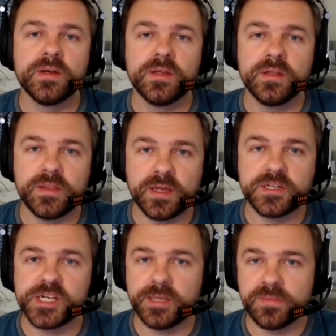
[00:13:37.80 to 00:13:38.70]
that
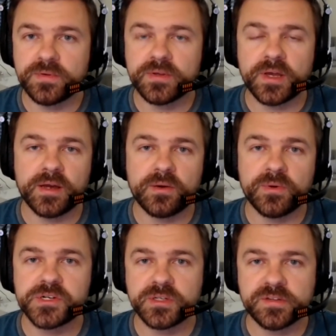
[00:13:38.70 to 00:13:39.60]
James
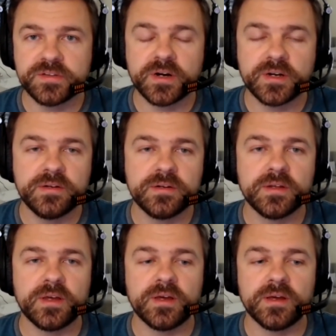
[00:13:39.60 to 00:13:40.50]
originally started
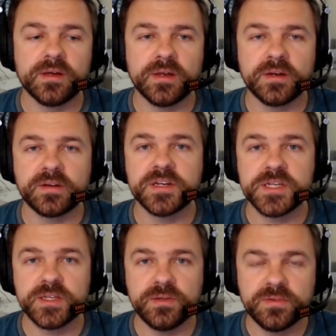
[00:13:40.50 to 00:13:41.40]
and
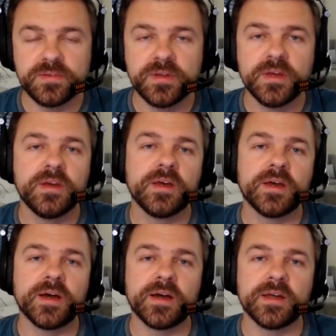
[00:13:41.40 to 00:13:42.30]
continues.
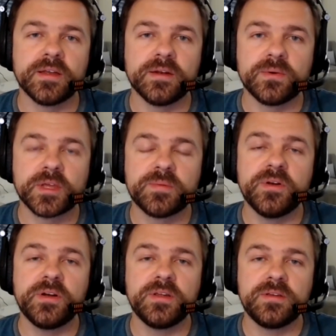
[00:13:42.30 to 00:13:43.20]
And the
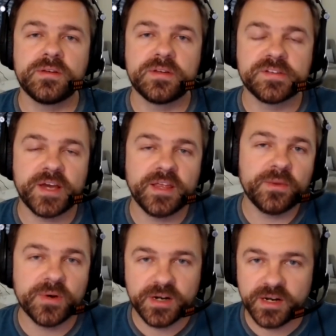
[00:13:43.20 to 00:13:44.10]
community decided they
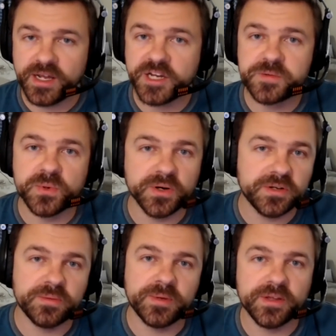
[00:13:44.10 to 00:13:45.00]
wanted a dashboard
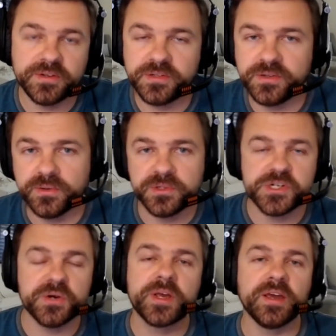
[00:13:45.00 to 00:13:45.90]
to be able to
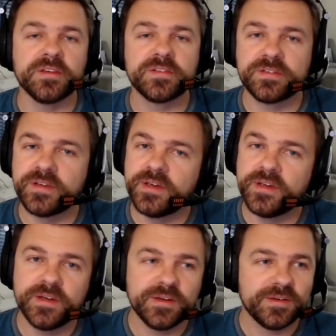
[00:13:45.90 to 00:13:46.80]
showcase
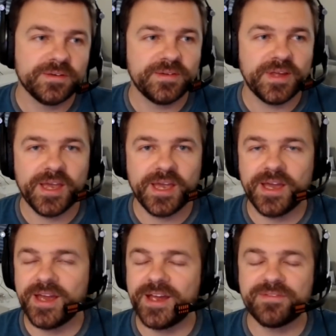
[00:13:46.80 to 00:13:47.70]

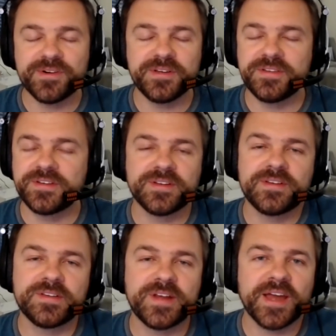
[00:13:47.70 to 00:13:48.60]
every
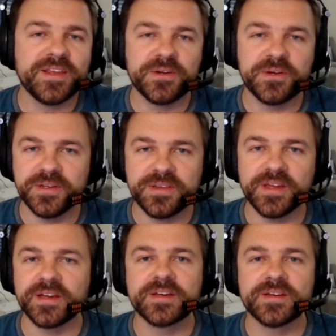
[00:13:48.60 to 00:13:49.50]
stat you could
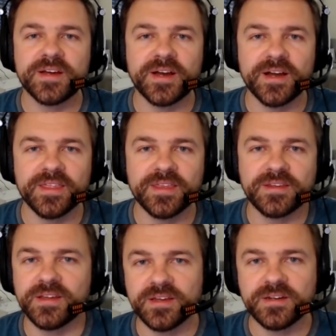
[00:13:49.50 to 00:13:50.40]
think that
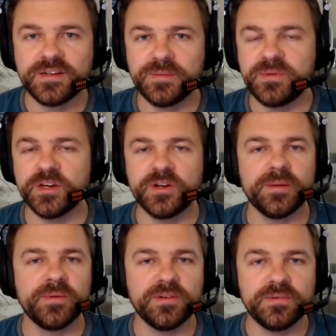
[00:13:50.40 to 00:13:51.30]
the
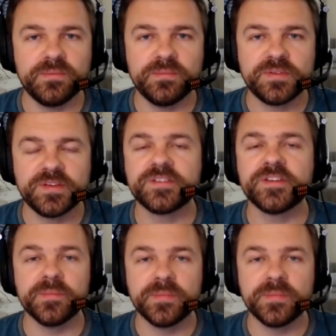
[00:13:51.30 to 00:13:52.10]
DPOW system